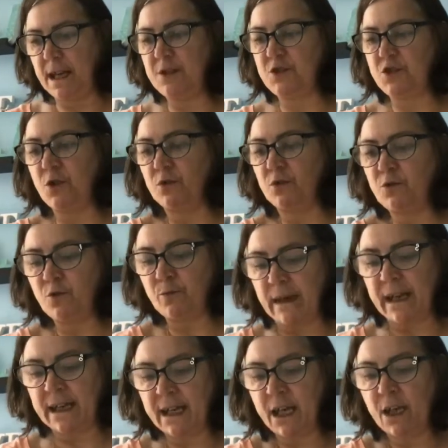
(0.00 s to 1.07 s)
As you all know
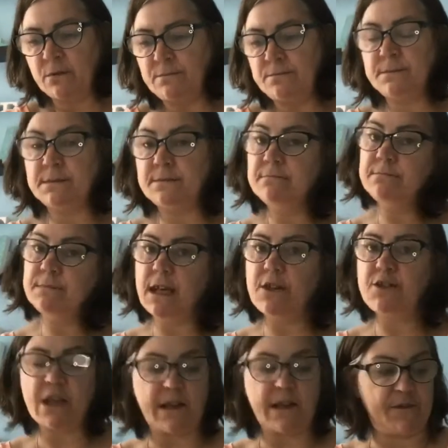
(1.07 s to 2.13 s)
by now,
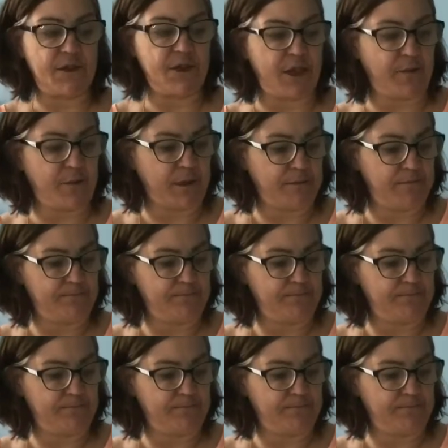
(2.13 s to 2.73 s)
I drive a Jeep,